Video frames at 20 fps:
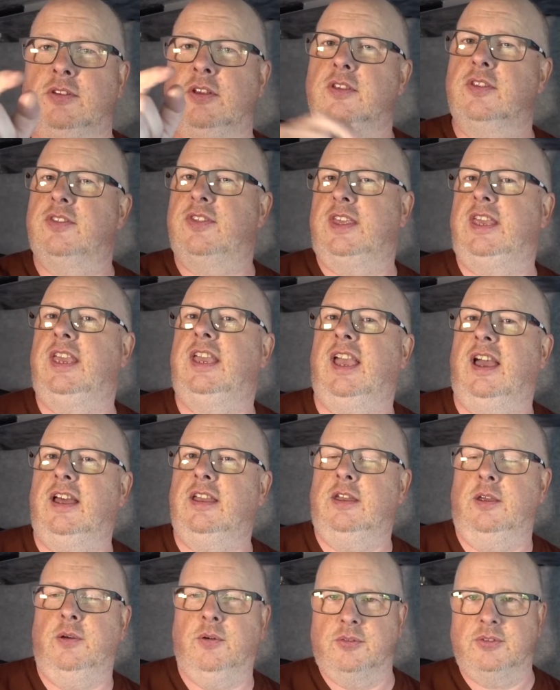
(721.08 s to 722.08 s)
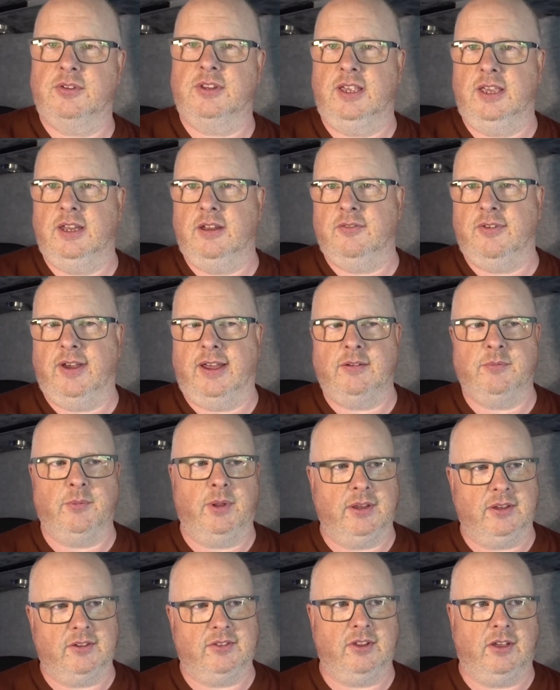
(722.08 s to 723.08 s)
the other thing you can't do obviously in a van
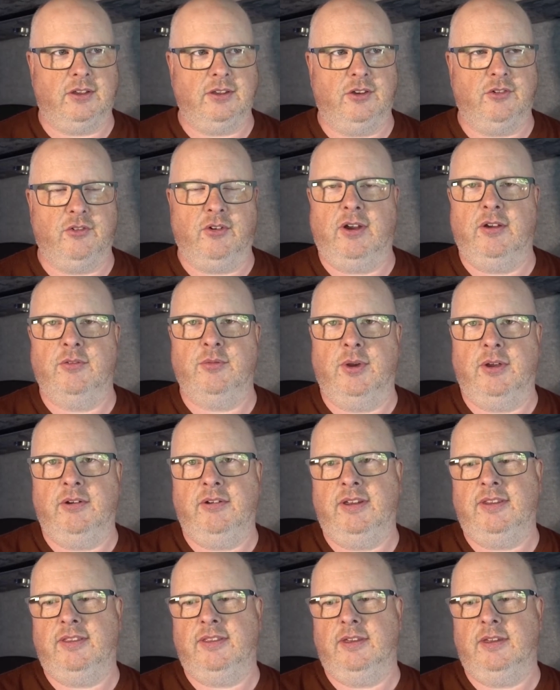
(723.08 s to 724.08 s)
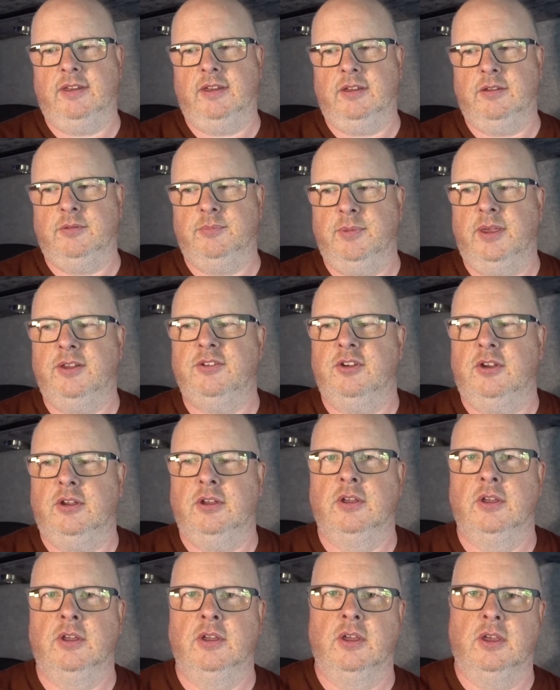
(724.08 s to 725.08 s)
while it's sat in your driveway or anything is measure
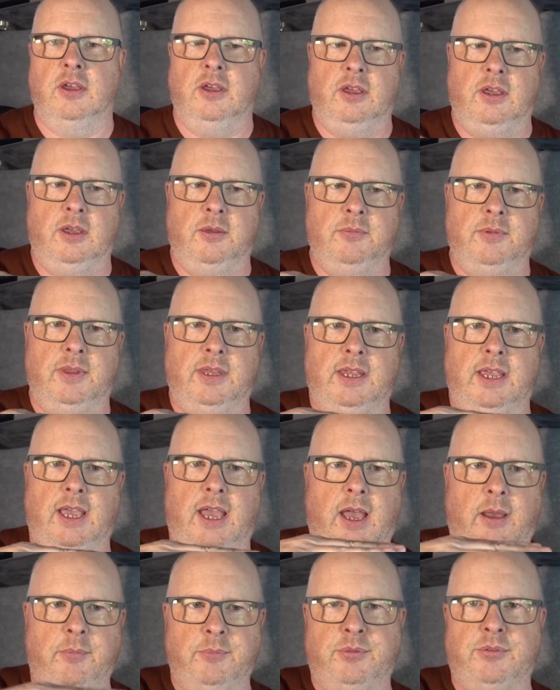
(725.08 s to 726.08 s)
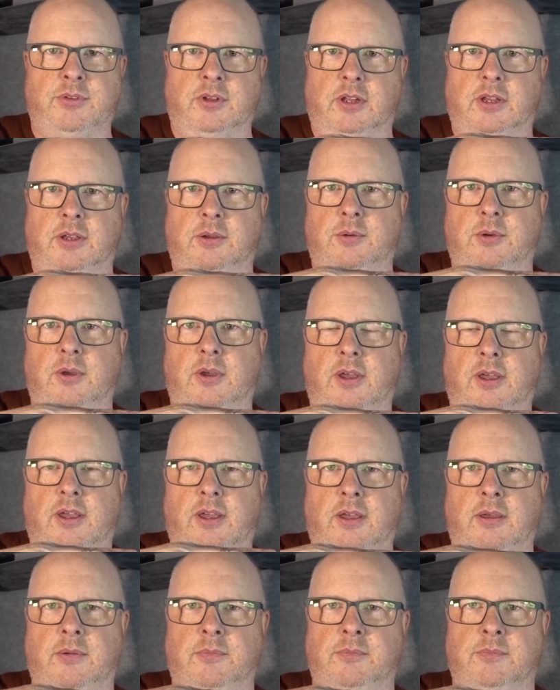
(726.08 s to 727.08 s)
the absolute
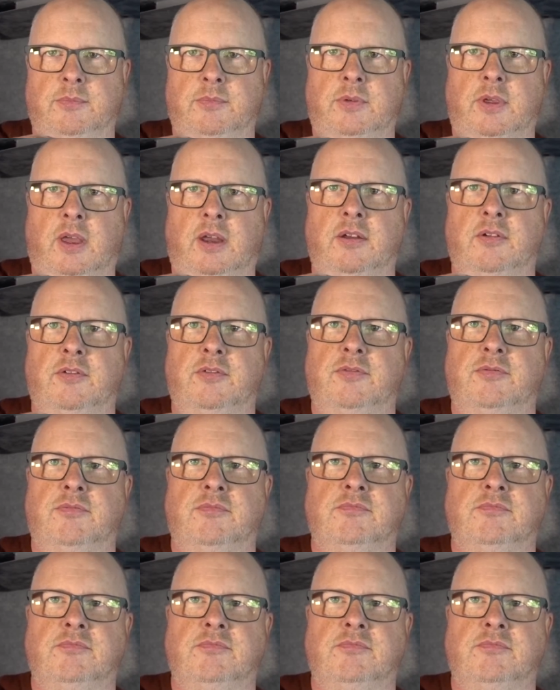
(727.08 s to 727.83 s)
kind of,